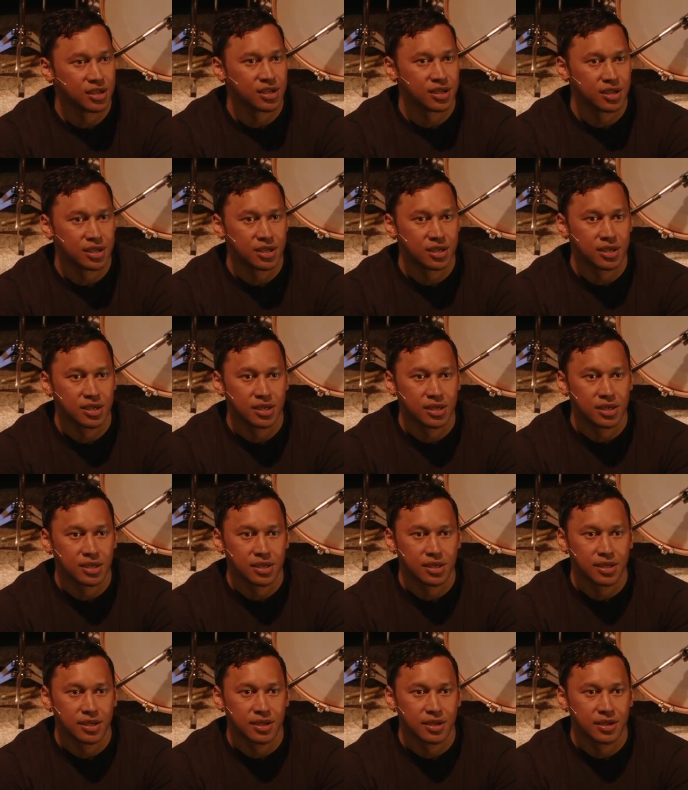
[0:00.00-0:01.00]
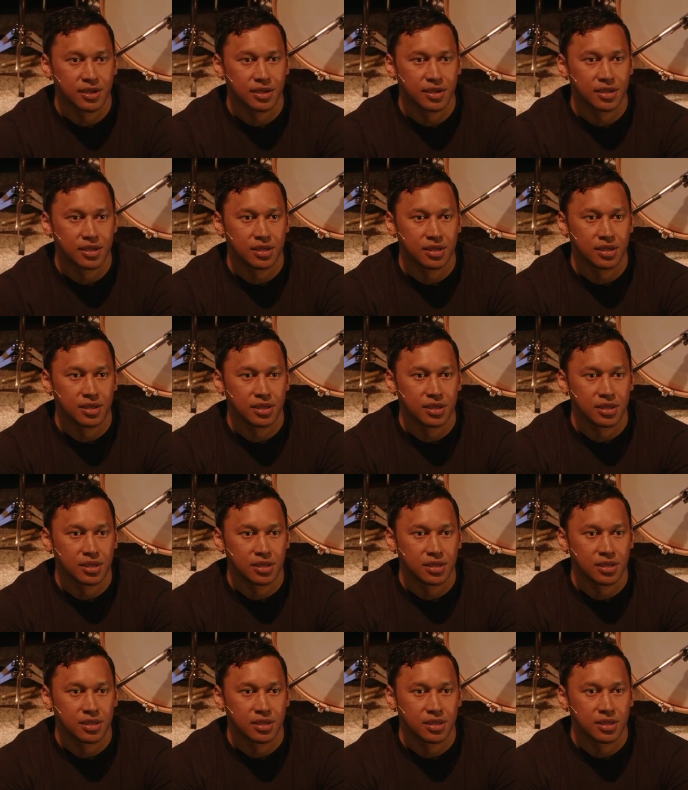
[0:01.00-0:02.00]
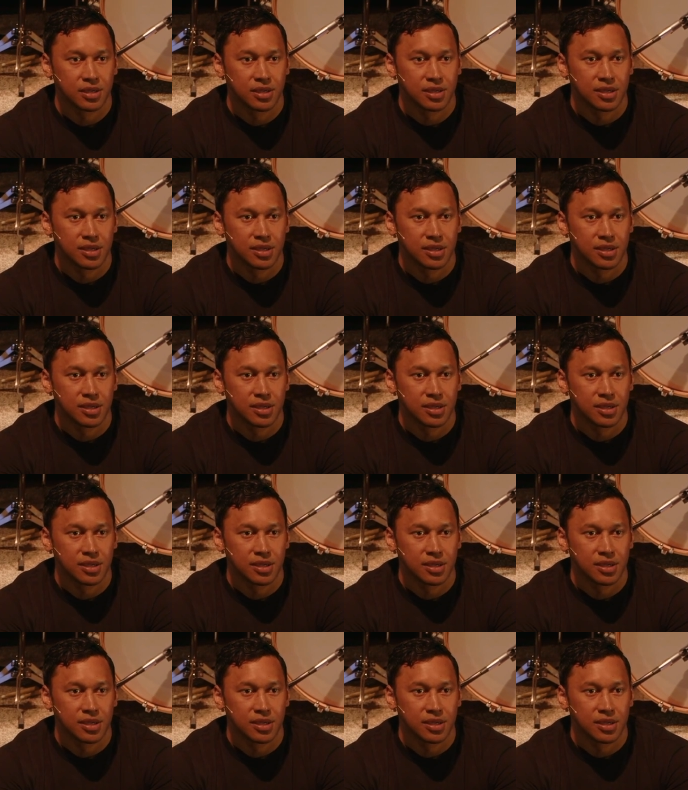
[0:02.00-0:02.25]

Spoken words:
(no one is talking)